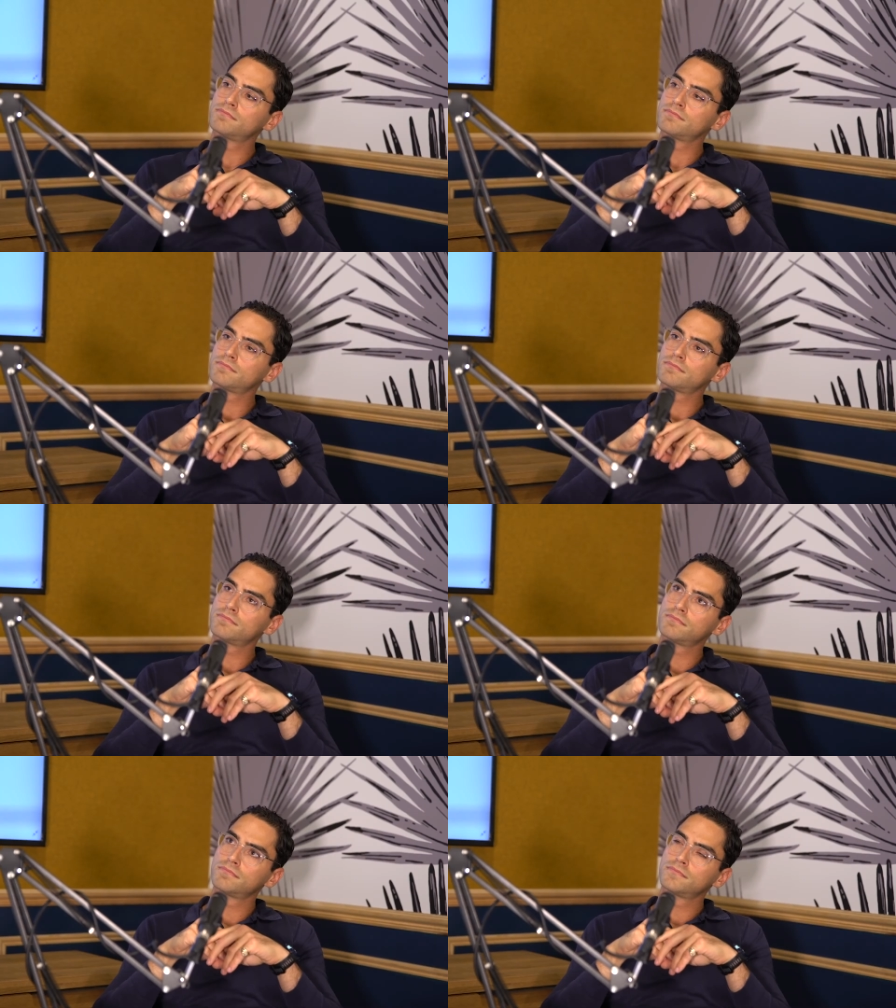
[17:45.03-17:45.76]
Mm-hmm.
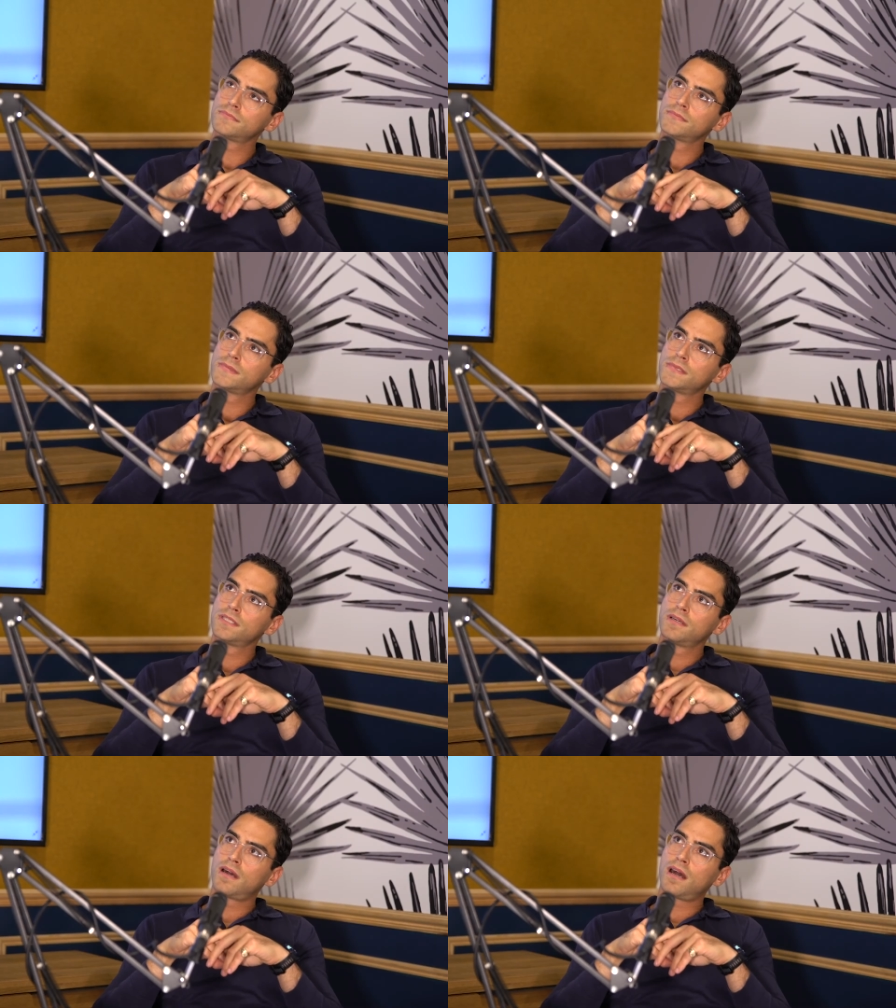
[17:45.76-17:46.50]

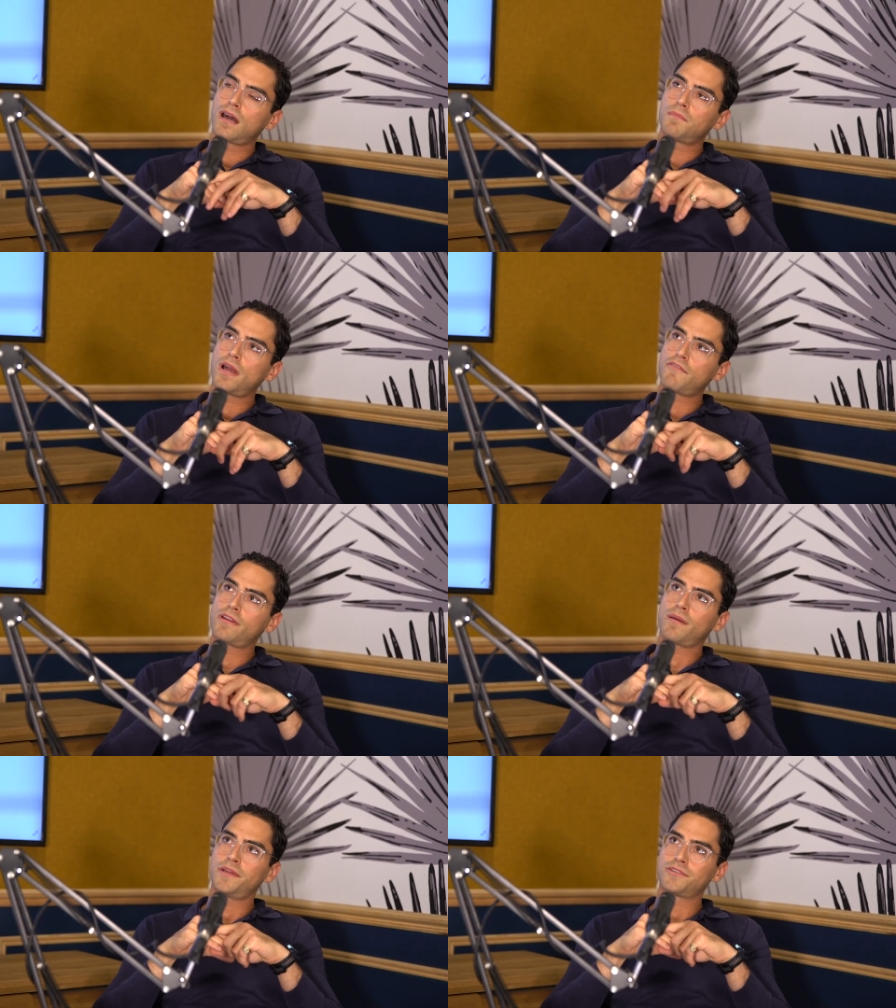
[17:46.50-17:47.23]
um,
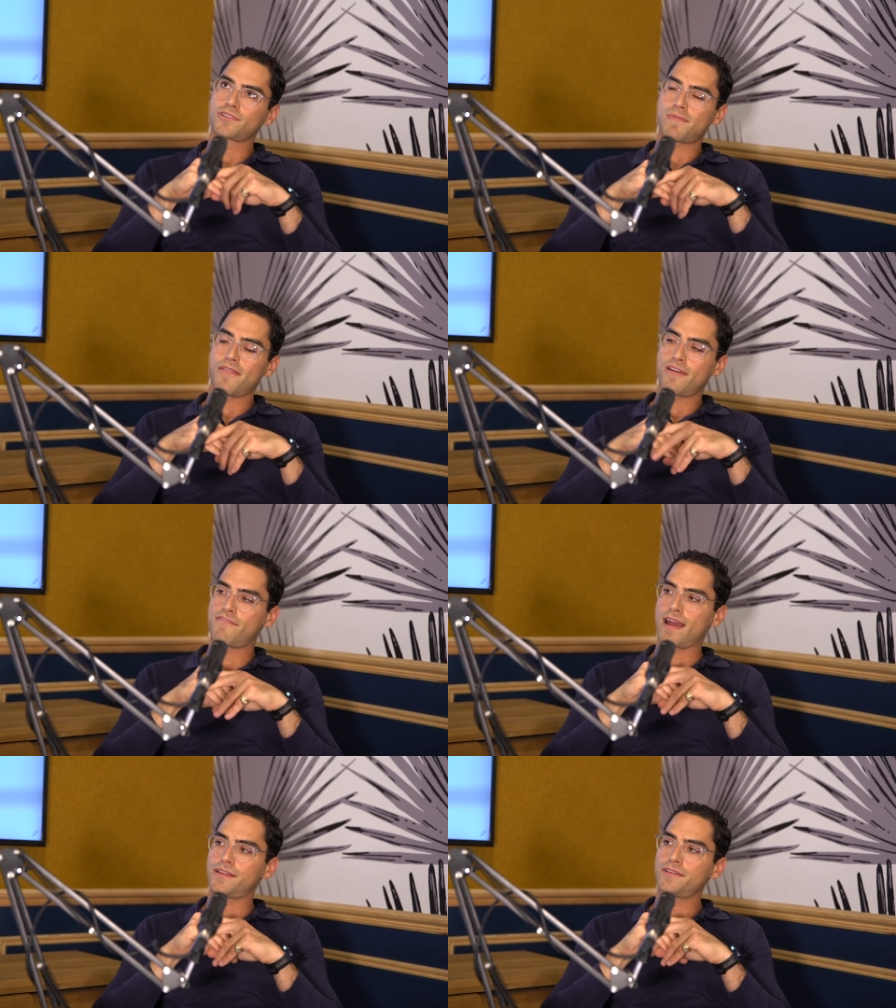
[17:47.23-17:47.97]
every company talks about their
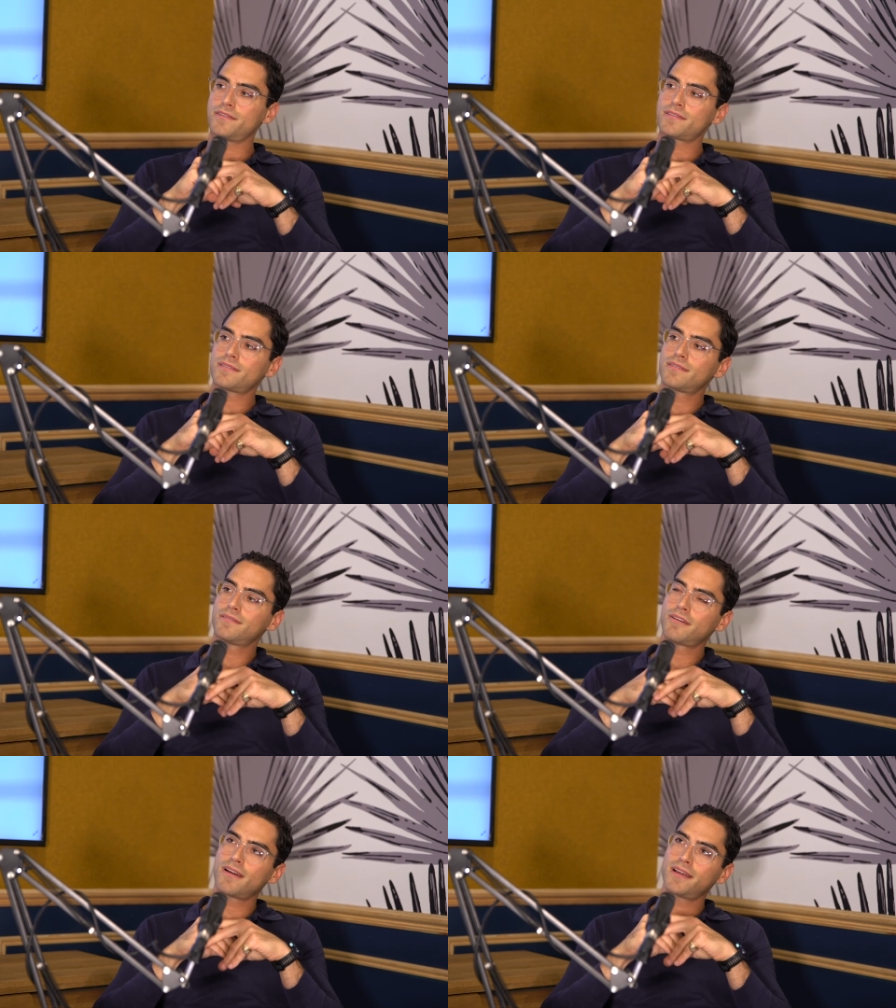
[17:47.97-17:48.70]
values,
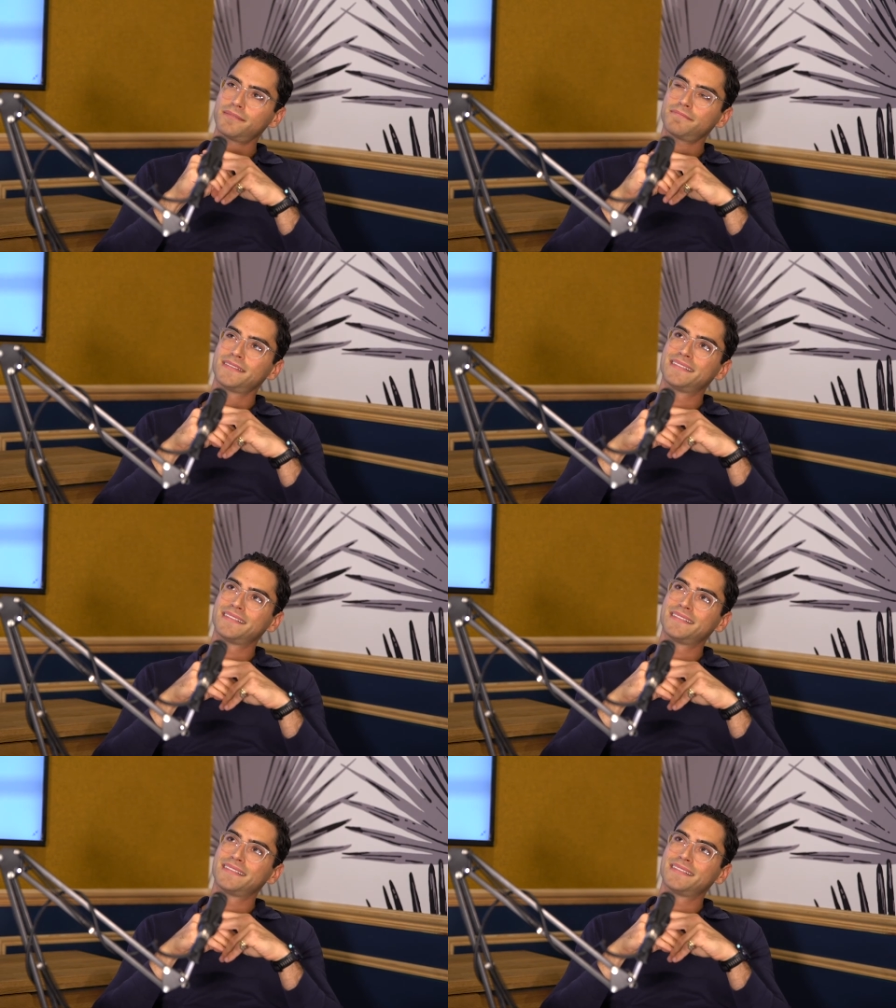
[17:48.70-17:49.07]
right?